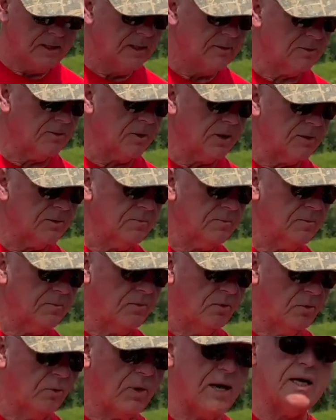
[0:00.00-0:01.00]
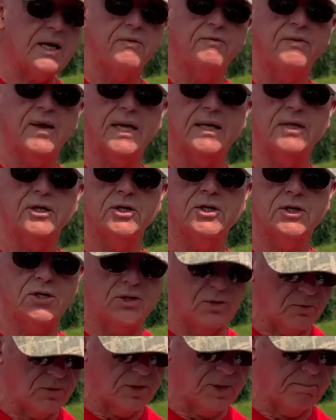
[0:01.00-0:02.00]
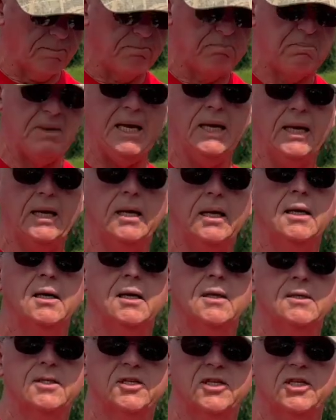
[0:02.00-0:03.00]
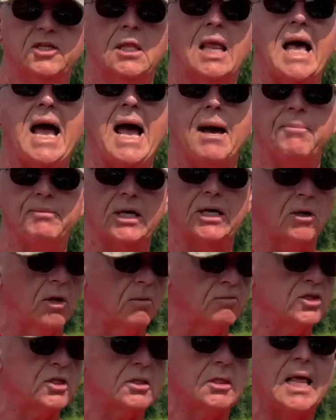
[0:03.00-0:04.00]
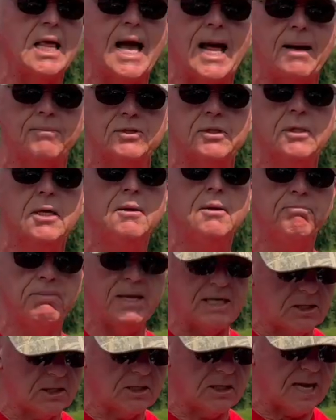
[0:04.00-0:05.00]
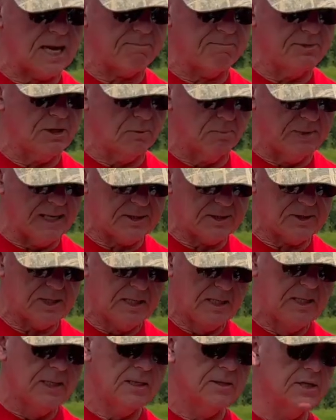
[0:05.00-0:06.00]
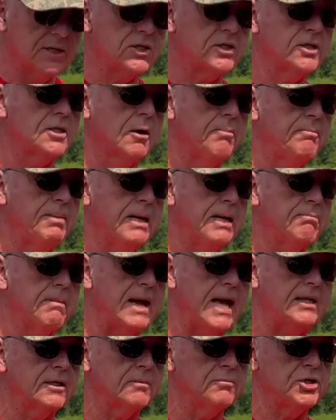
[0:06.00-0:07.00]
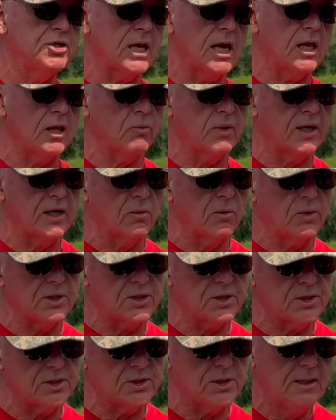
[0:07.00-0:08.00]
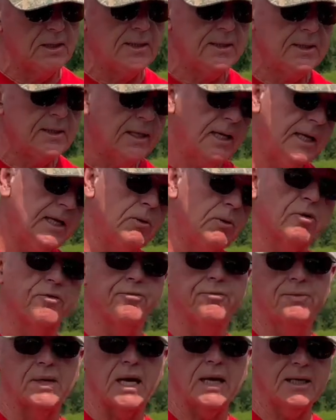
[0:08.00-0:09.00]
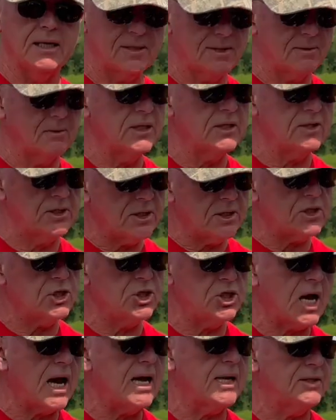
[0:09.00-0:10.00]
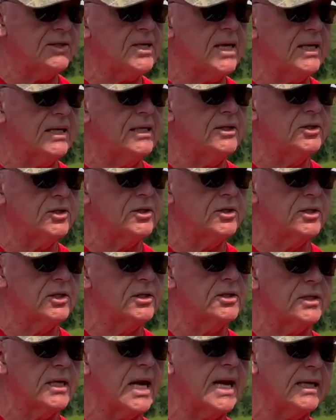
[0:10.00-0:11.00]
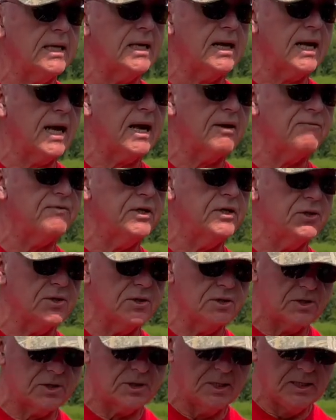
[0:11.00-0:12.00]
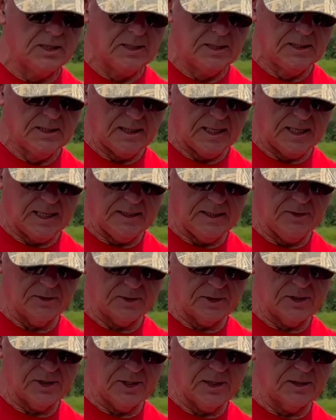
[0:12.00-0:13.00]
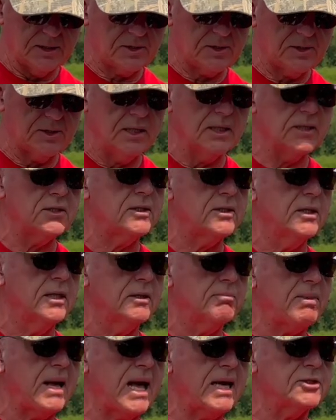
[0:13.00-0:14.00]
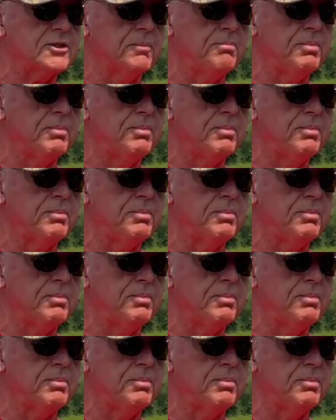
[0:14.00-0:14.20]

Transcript: there are great advantages to the big slab, they call them slabs, big slab minnow baits. This is our big Magnum shallow raider, which is anywhere from, it's just shy of 10 inches, it's 9.5 inches. And you can see it packs a